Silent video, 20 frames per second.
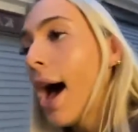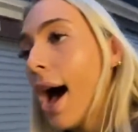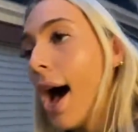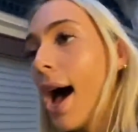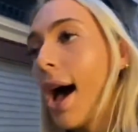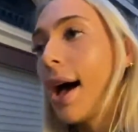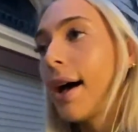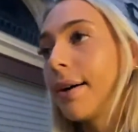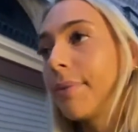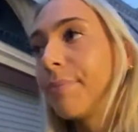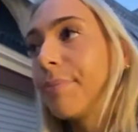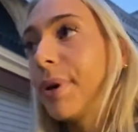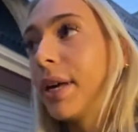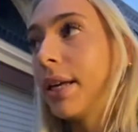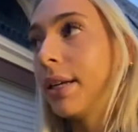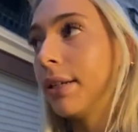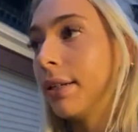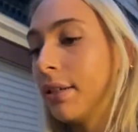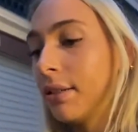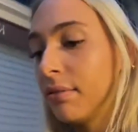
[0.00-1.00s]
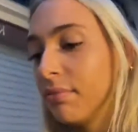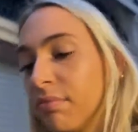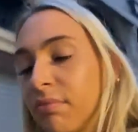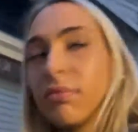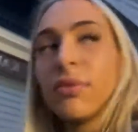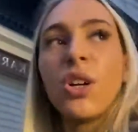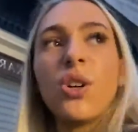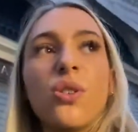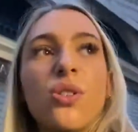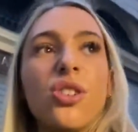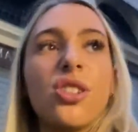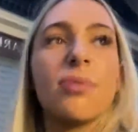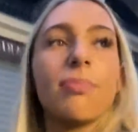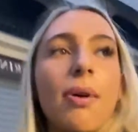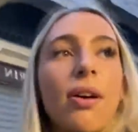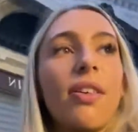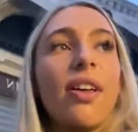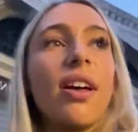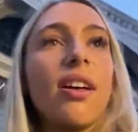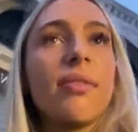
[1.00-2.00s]
Oh, do you
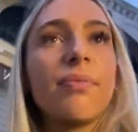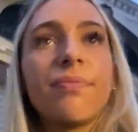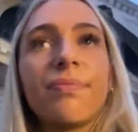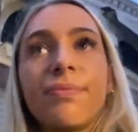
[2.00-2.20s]
smell that?